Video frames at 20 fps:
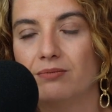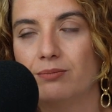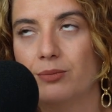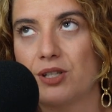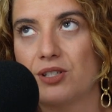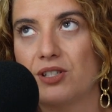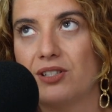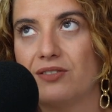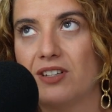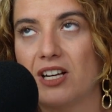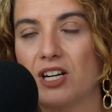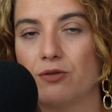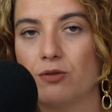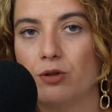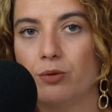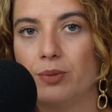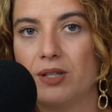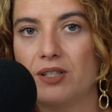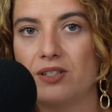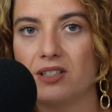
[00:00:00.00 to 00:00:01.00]
positive cash
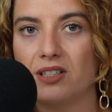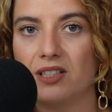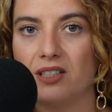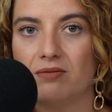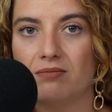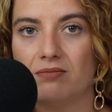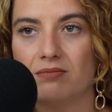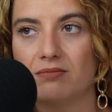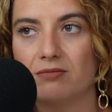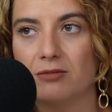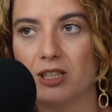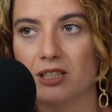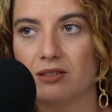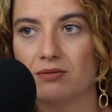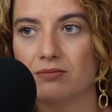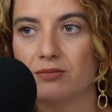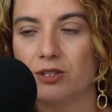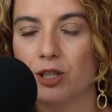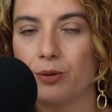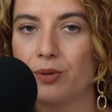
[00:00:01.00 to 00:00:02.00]
flow, basically,
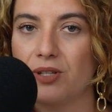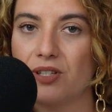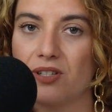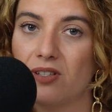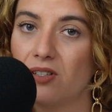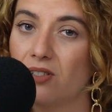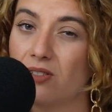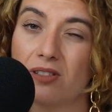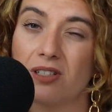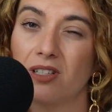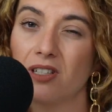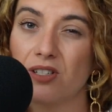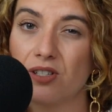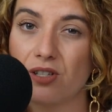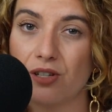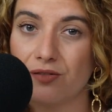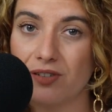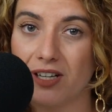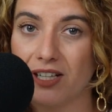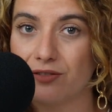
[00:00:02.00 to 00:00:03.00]
well, your business isn't going to
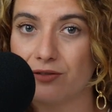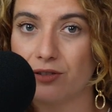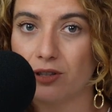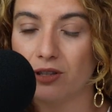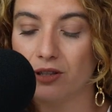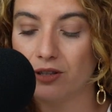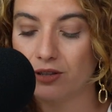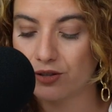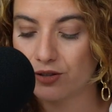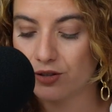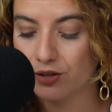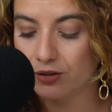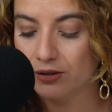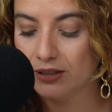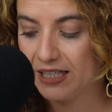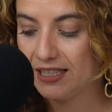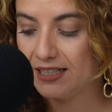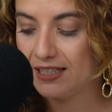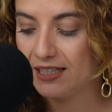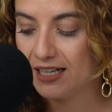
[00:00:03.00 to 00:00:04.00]
survive for long. So it